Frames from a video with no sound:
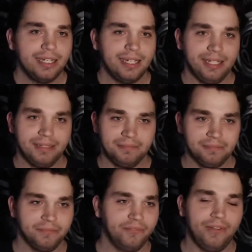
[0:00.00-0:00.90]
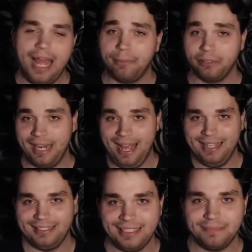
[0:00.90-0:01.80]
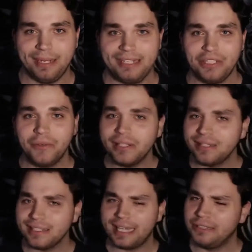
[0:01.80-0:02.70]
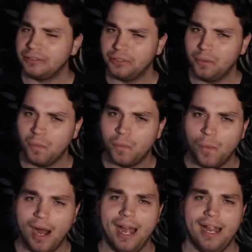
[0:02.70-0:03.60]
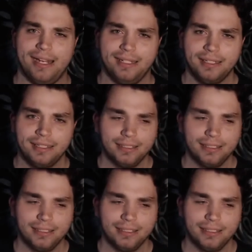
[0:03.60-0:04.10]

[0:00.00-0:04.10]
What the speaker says: and flabbergasted by doing this. I don't know why.